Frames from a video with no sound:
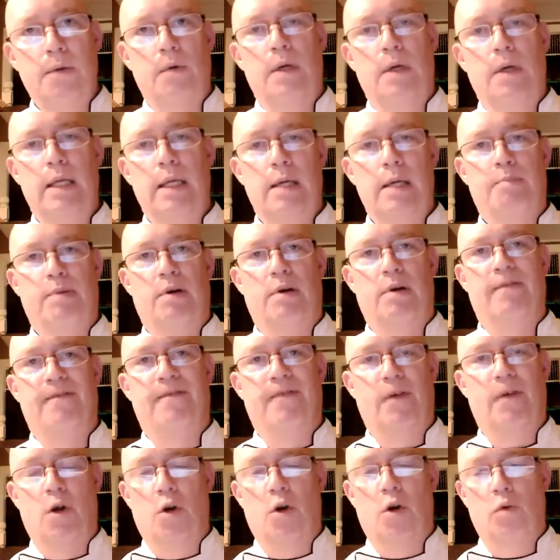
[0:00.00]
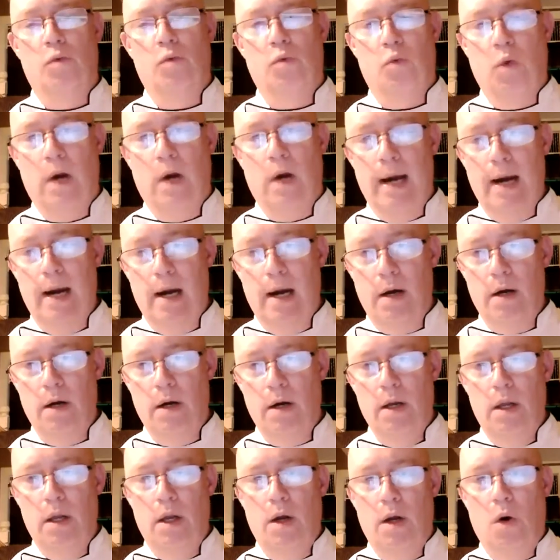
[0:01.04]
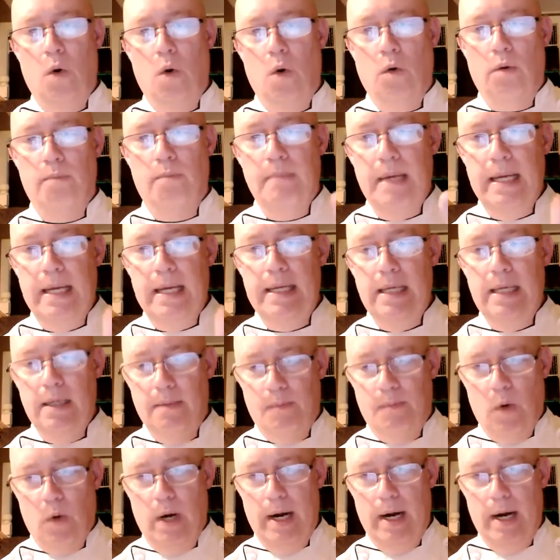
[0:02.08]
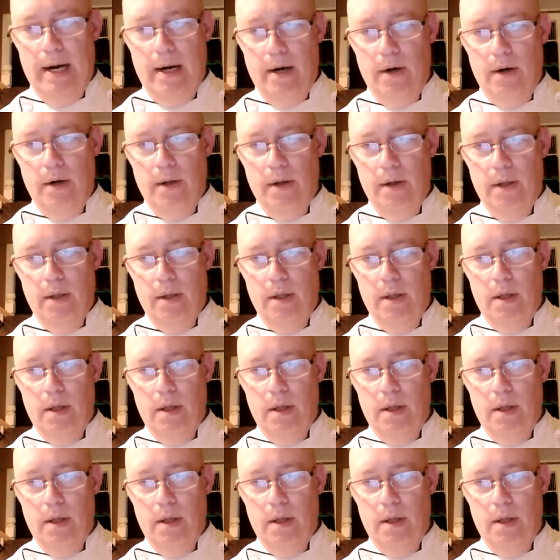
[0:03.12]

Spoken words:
really prefer rare or medium rare,